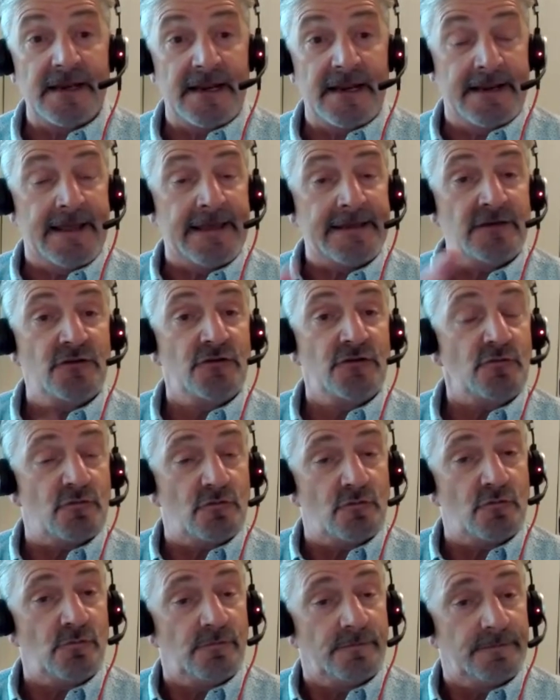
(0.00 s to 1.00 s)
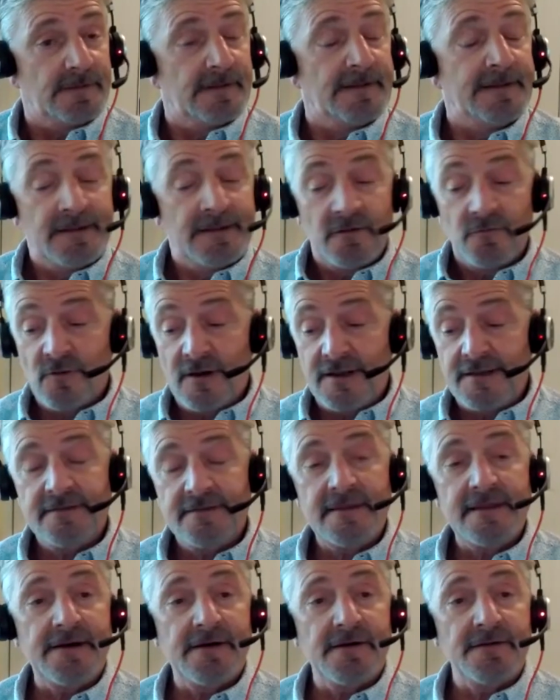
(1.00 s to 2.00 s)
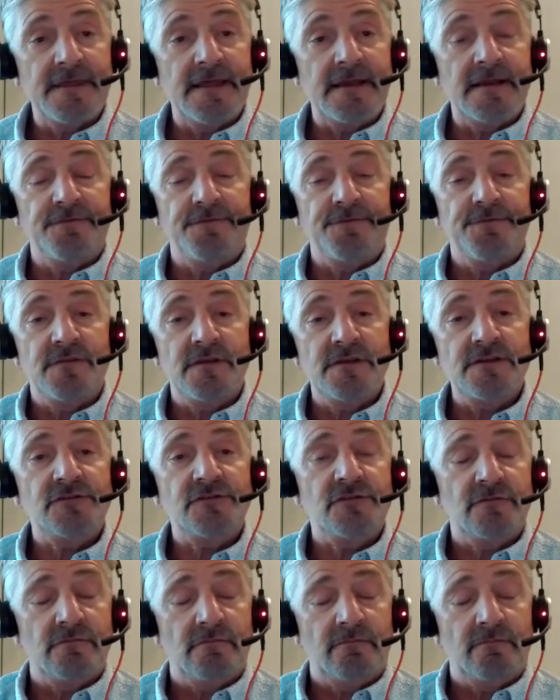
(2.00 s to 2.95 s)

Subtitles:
And I knew right there that if this